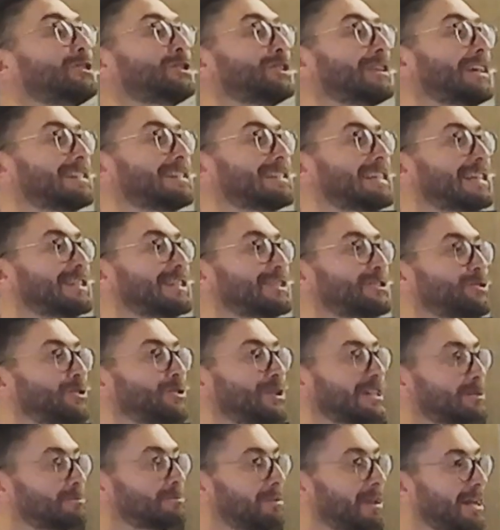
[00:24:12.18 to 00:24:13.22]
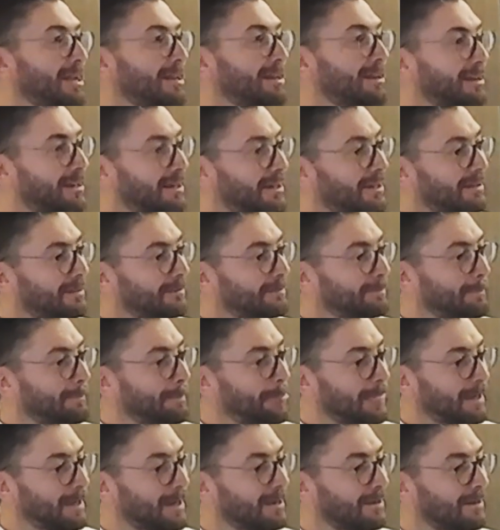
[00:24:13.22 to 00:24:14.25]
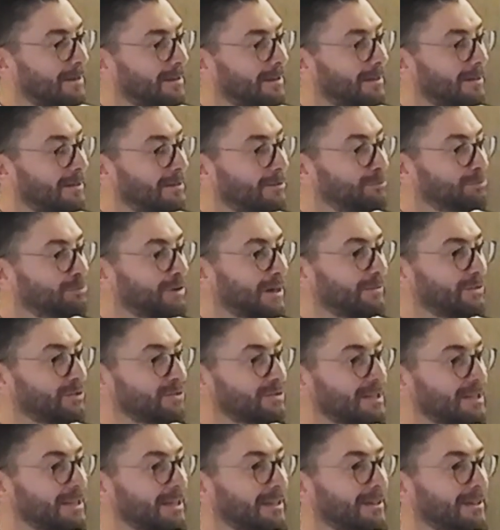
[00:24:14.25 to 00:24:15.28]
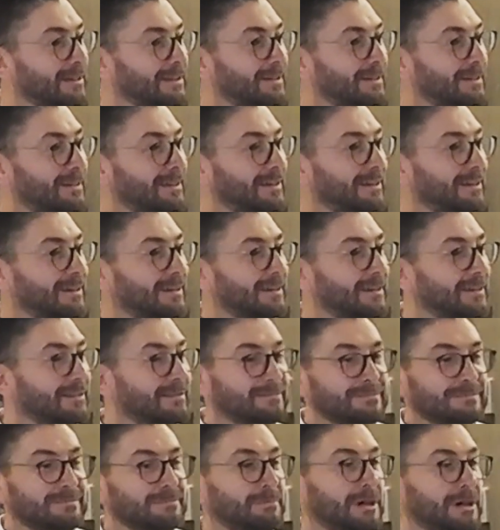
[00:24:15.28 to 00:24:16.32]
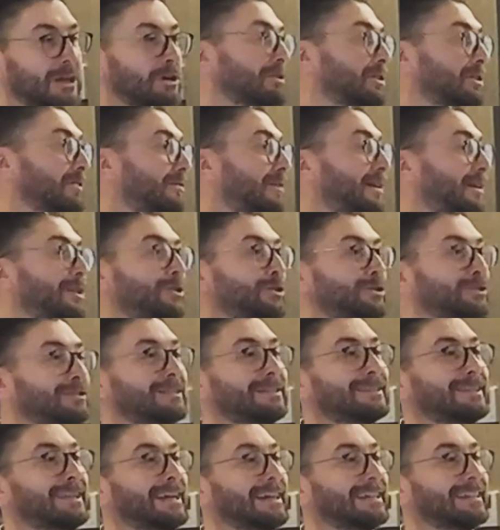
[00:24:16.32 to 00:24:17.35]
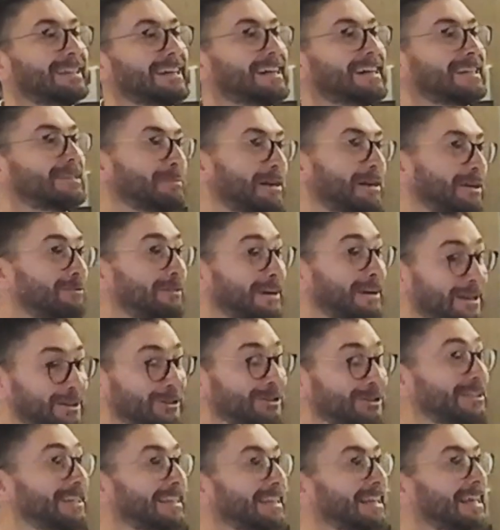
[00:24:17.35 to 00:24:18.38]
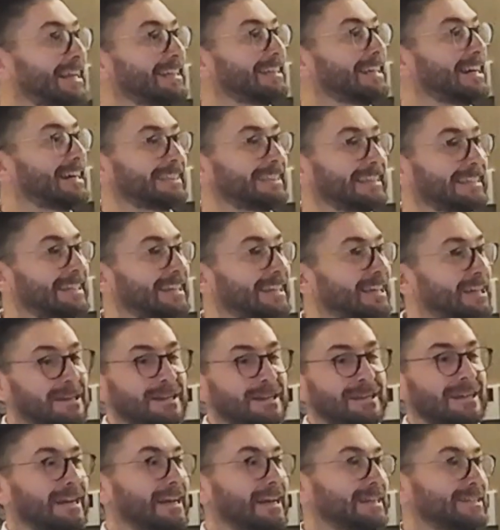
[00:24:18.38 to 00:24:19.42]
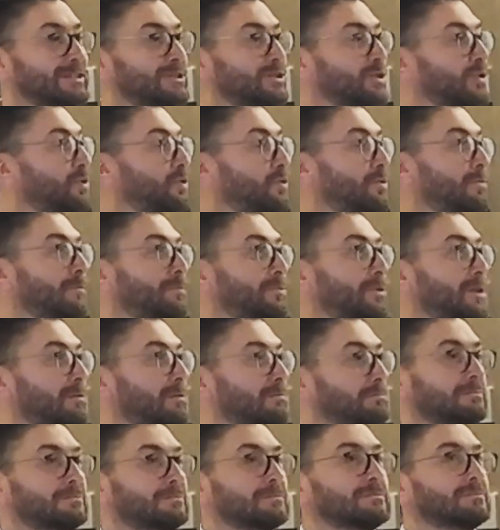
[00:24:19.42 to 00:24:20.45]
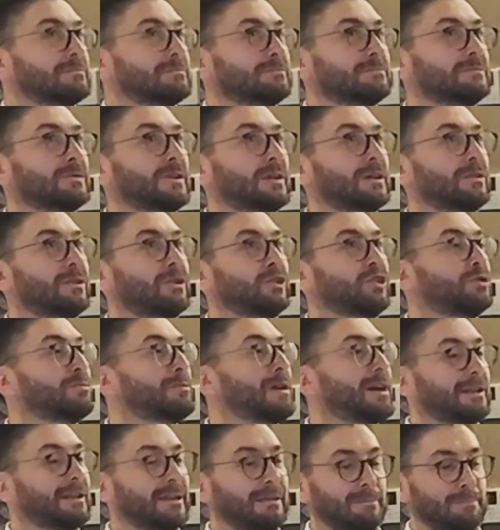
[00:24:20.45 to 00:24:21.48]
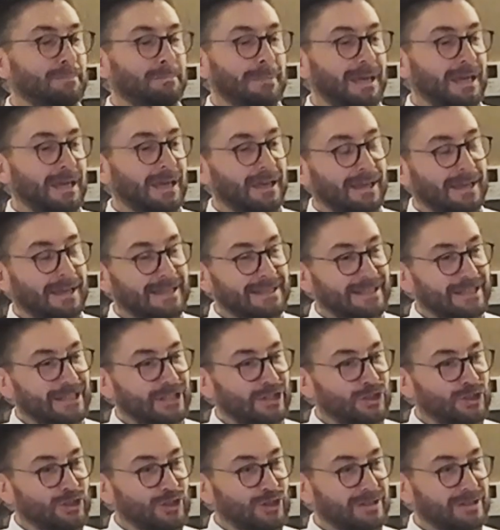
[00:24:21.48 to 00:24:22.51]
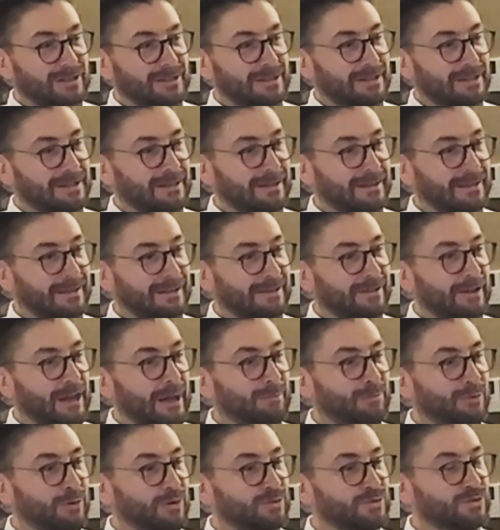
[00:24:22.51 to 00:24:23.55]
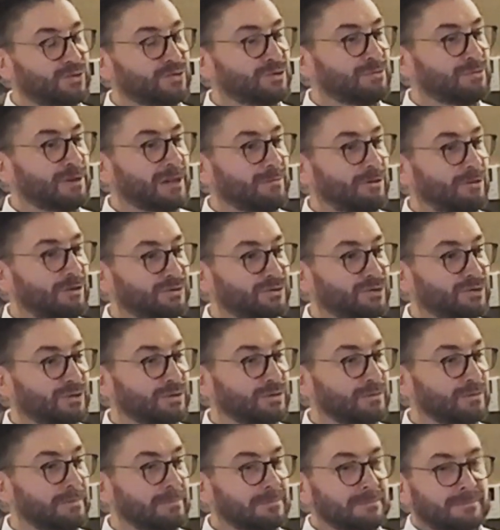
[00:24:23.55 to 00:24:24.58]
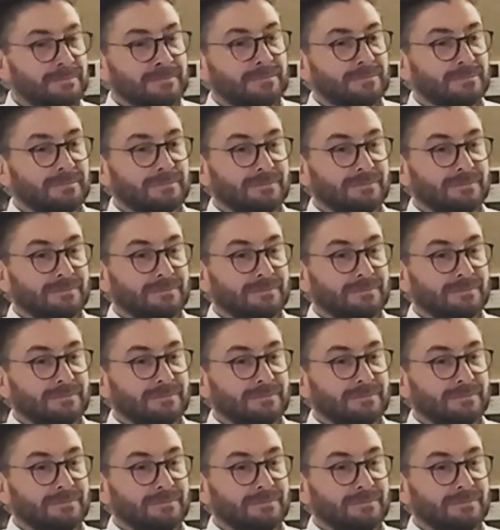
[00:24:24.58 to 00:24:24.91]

as you explained previously, my grandfather did like that, my father did like that, and so the human being is just in the approach to be able to